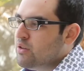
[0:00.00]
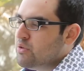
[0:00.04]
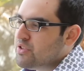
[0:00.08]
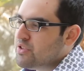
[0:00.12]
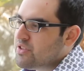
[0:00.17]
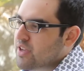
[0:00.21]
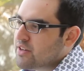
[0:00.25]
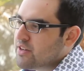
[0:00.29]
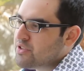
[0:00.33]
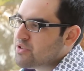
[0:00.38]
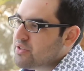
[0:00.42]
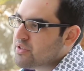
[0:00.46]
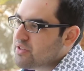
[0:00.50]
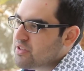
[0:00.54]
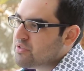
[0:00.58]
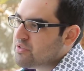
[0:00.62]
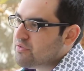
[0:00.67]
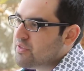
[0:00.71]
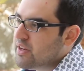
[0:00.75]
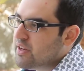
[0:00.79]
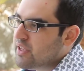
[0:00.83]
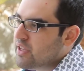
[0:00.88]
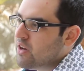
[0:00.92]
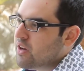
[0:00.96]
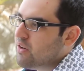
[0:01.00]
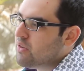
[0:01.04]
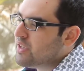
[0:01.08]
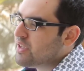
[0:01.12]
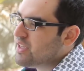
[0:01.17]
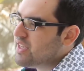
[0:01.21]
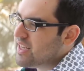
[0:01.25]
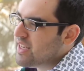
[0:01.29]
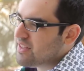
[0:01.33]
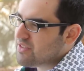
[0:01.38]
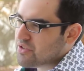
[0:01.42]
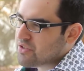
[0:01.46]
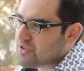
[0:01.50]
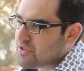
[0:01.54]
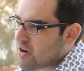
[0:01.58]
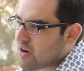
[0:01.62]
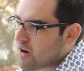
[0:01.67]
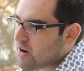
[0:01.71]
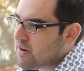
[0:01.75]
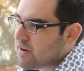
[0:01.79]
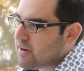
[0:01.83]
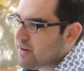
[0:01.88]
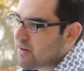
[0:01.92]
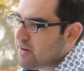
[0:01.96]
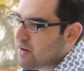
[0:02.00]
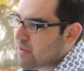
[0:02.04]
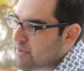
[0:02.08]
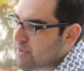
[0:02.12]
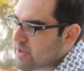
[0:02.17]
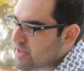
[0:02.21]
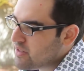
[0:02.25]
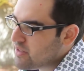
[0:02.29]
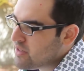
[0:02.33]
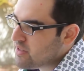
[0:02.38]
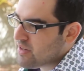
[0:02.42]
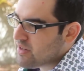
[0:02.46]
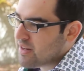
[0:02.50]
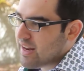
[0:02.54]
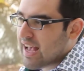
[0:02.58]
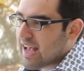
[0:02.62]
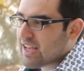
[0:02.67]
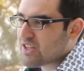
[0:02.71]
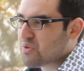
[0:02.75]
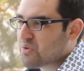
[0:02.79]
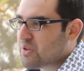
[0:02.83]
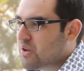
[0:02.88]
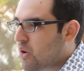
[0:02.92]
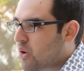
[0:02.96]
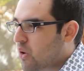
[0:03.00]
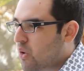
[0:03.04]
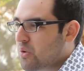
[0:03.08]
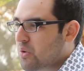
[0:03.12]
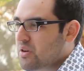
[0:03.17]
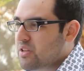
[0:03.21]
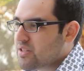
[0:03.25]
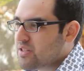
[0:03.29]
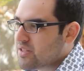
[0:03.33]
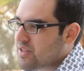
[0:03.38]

who sent you this video, get started in our business, and as we always